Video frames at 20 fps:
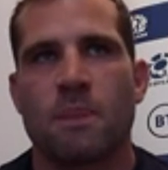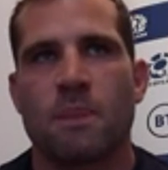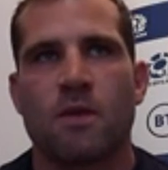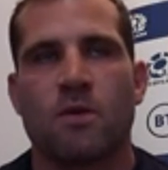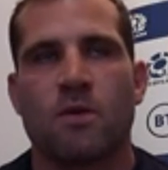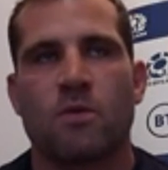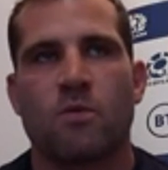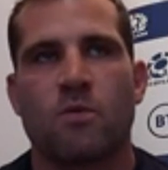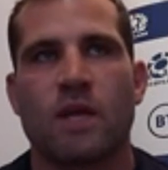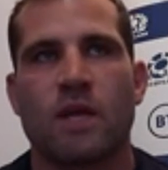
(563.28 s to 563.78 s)

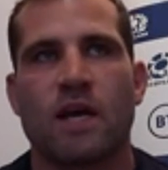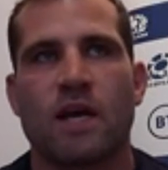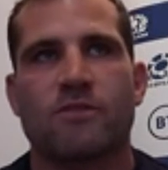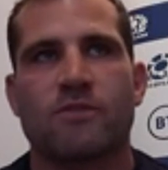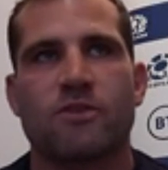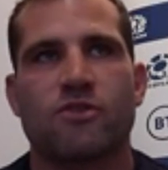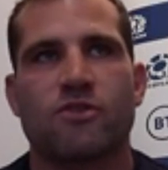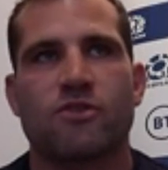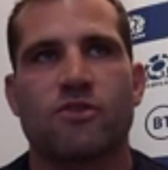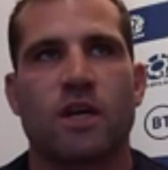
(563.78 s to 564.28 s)
we have to
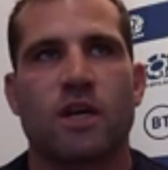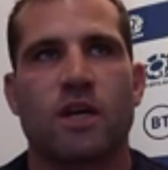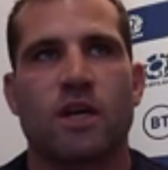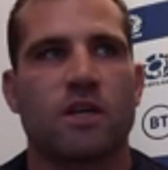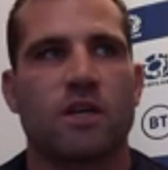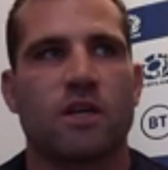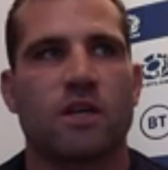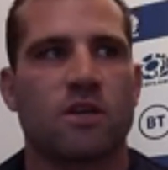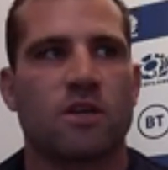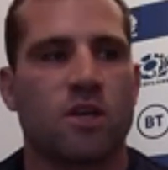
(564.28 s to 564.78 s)
try
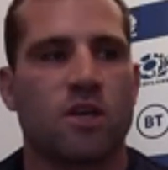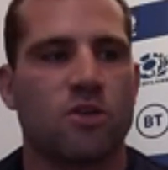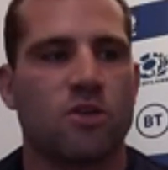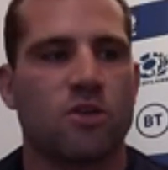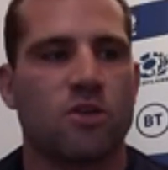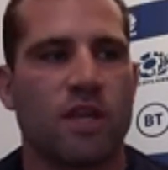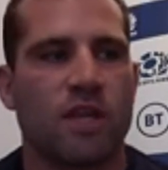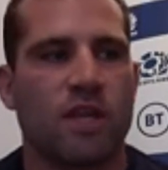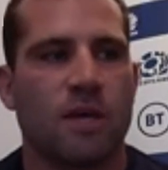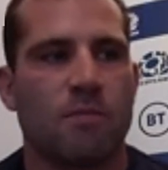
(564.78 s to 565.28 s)
and create
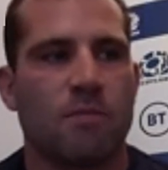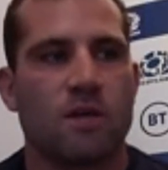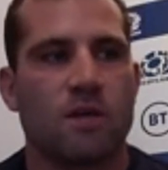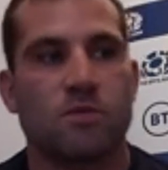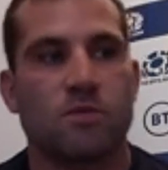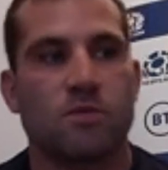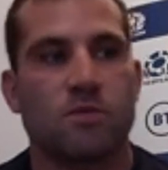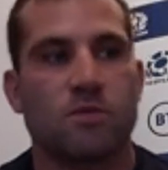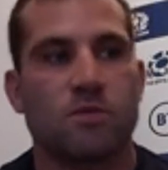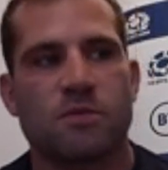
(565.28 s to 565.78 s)
that buzz, which
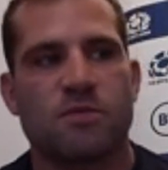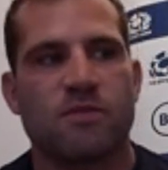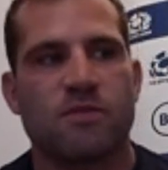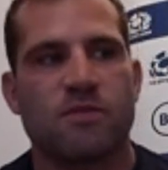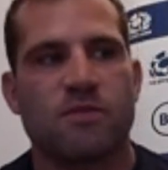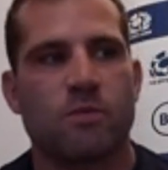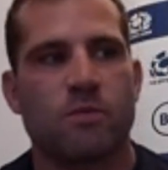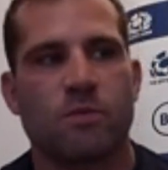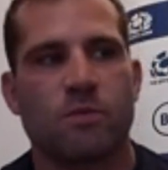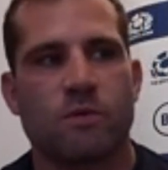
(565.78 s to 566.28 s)
to be
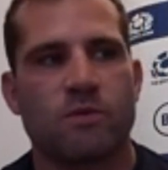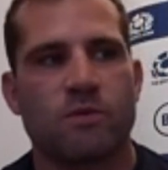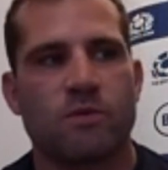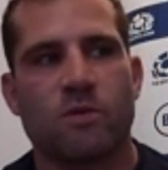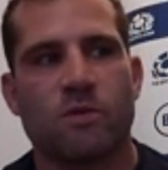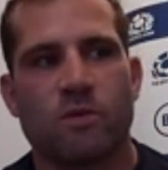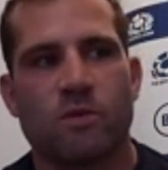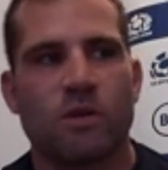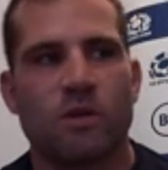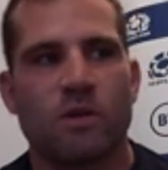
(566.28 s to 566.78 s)
fair,
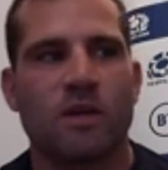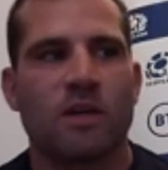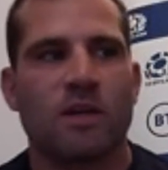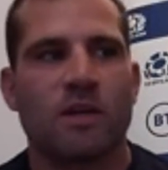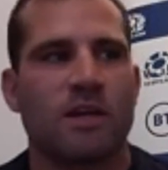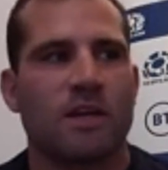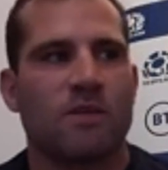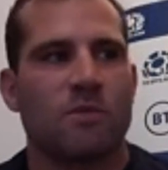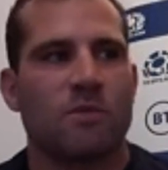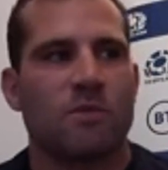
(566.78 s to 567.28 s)

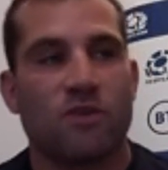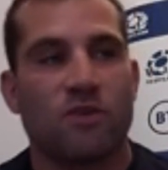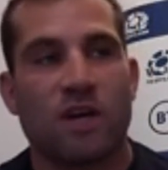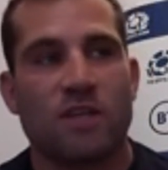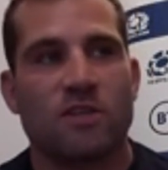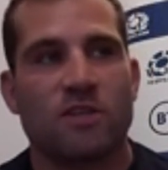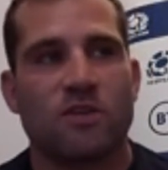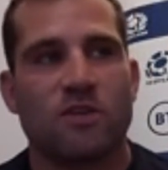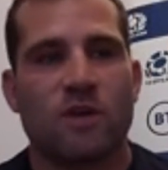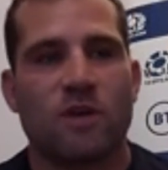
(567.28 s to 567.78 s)
we try to
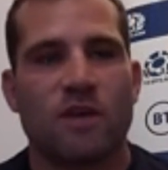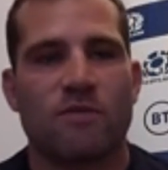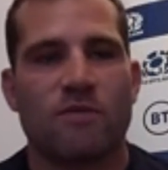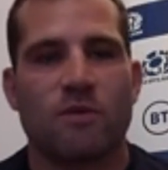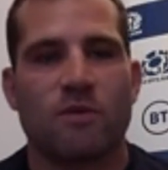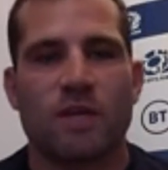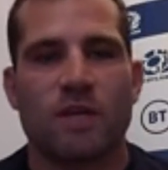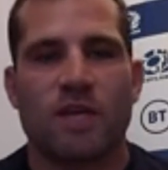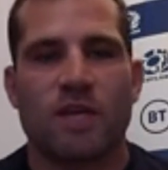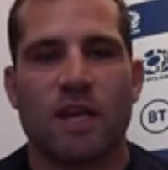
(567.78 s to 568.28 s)
do every
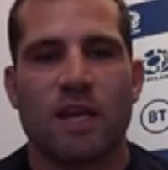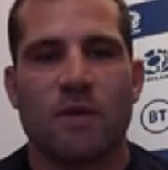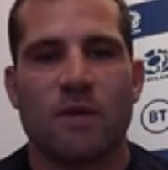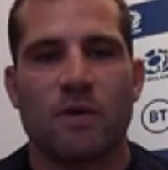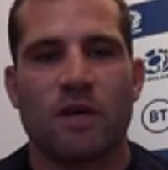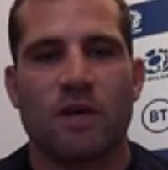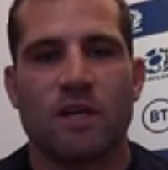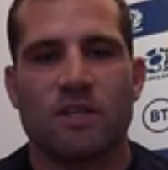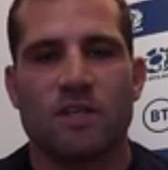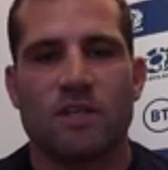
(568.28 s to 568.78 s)
week anyway.
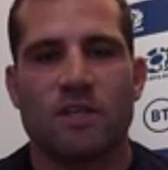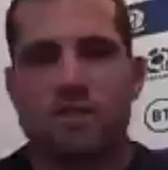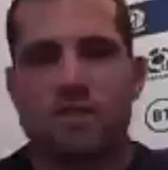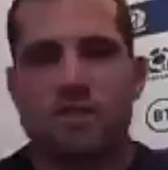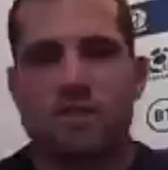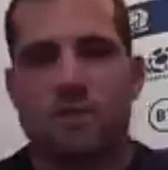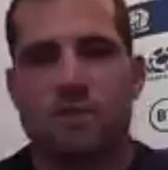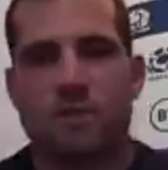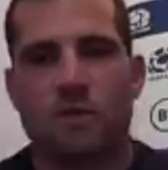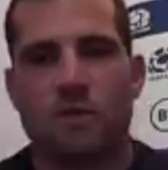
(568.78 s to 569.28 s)
It's just
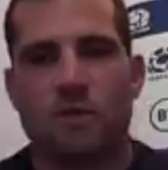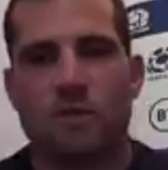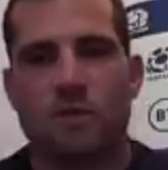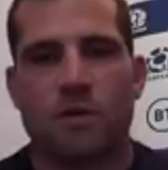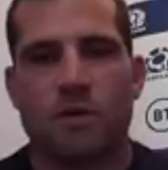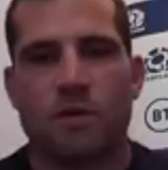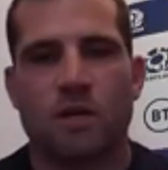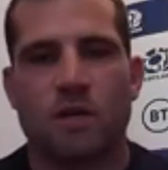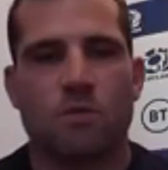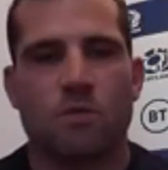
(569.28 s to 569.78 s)
probably going to
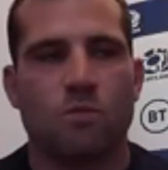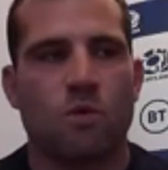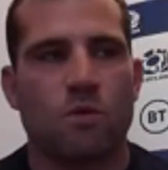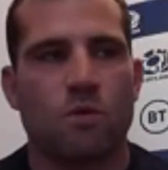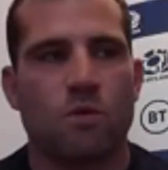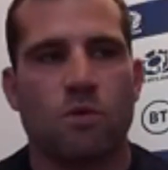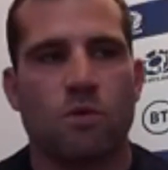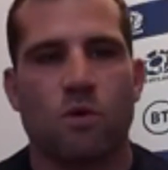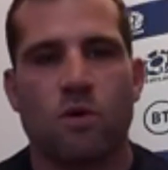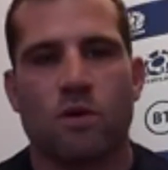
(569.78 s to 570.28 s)
be more
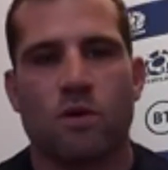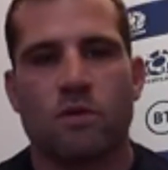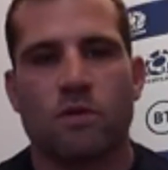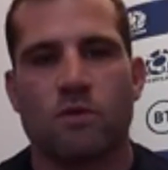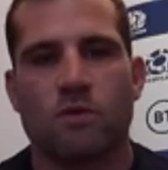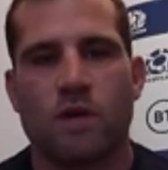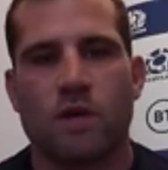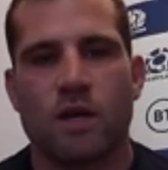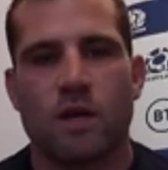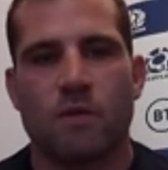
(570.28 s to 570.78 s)
important
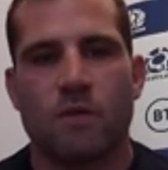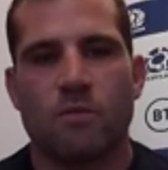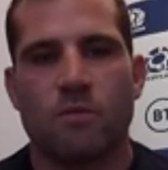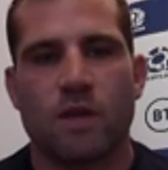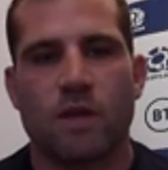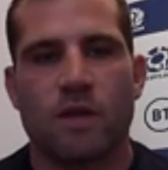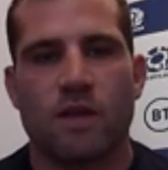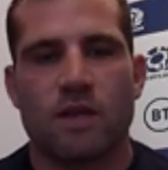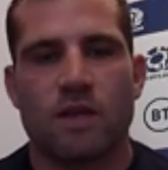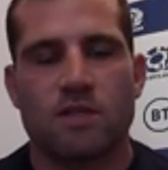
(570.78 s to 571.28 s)
without
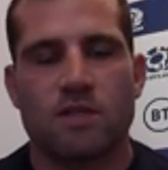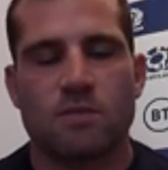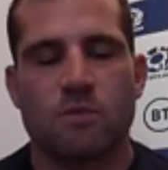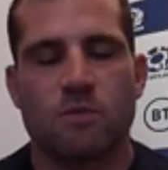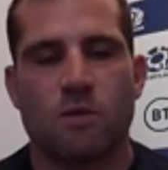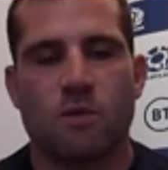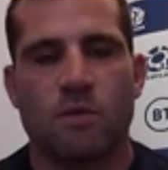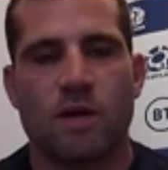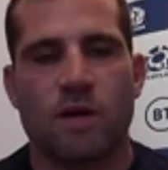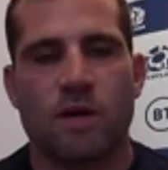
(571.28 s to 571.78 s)
that support
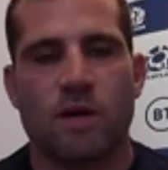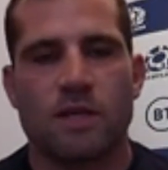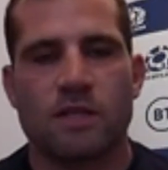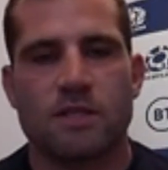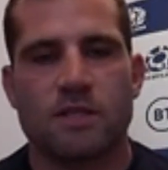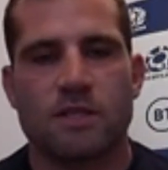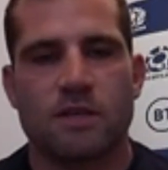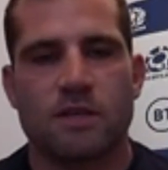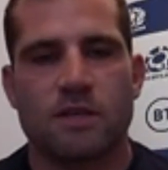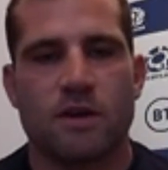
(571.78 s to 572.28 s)
behind us in the
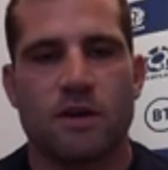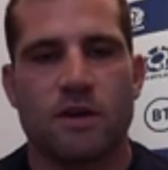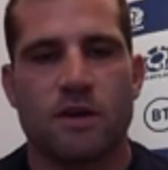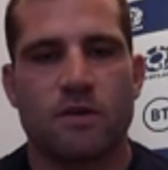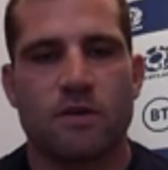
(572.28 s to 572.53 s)
crowd.